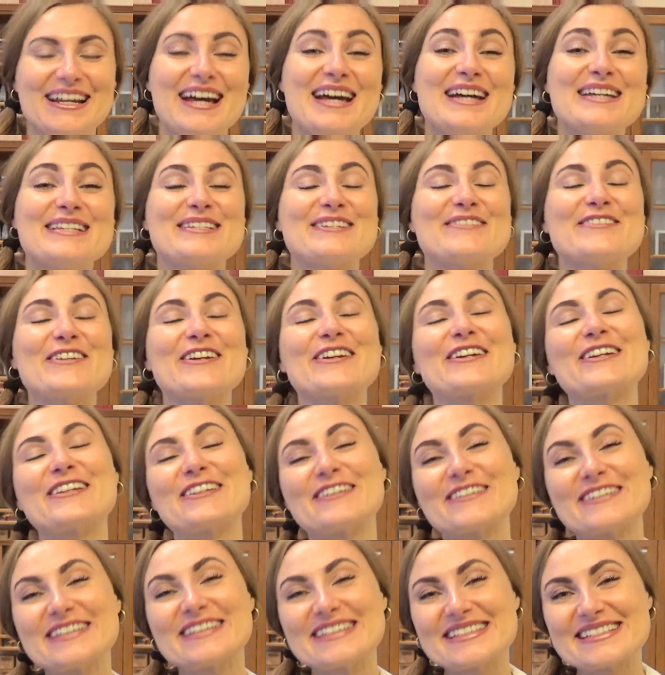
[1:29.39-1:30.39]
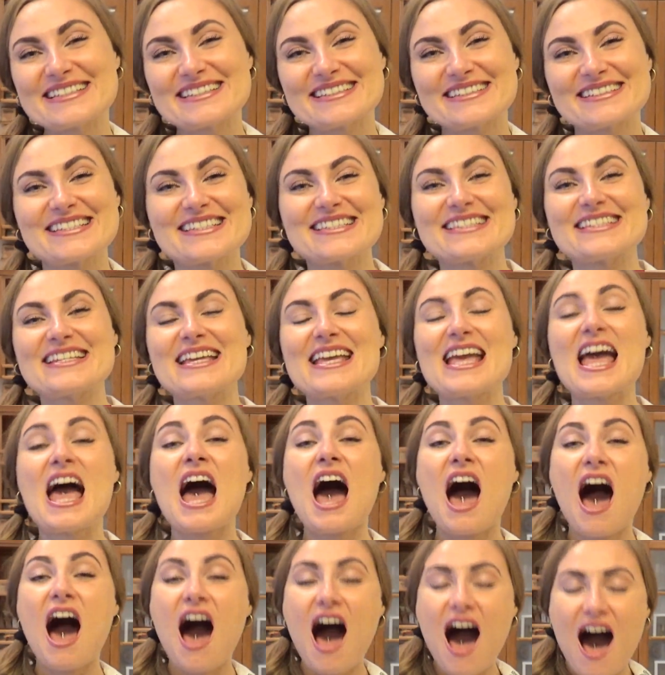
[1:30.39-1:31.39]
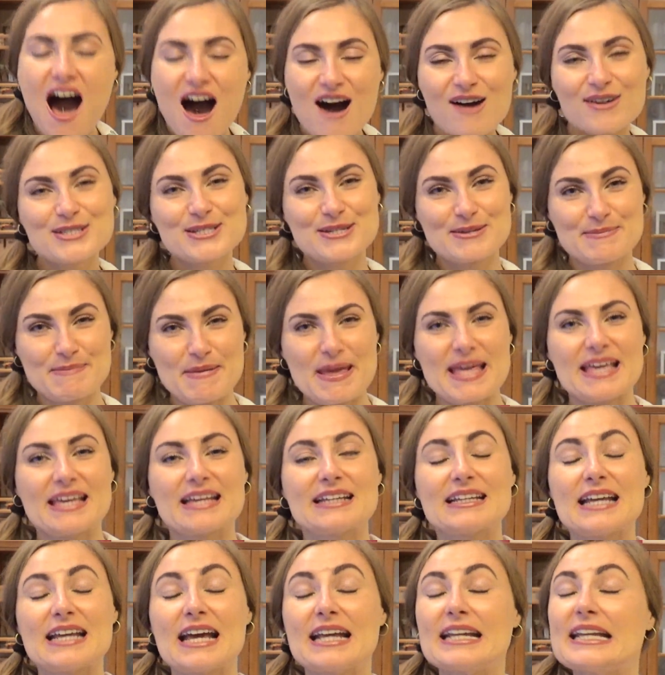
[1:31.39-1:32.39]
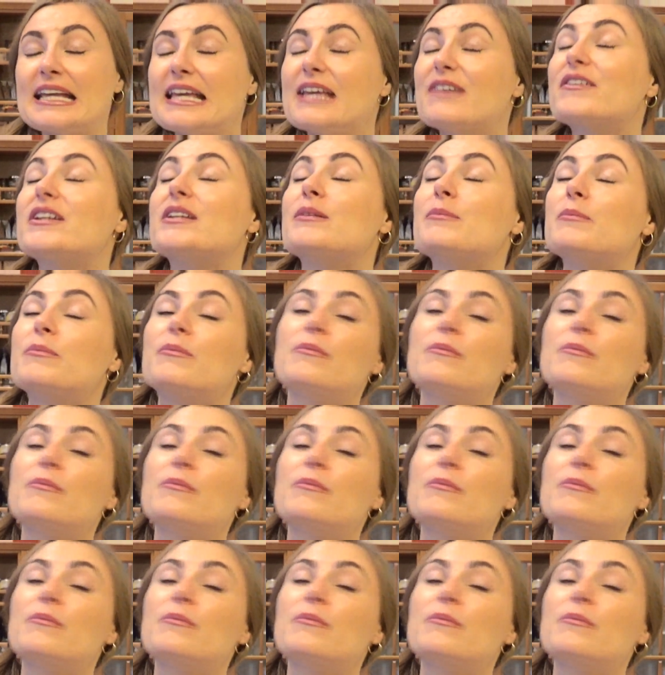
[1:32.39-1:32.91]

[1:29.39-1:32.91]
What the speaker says: So if you're curious to see how to make it and even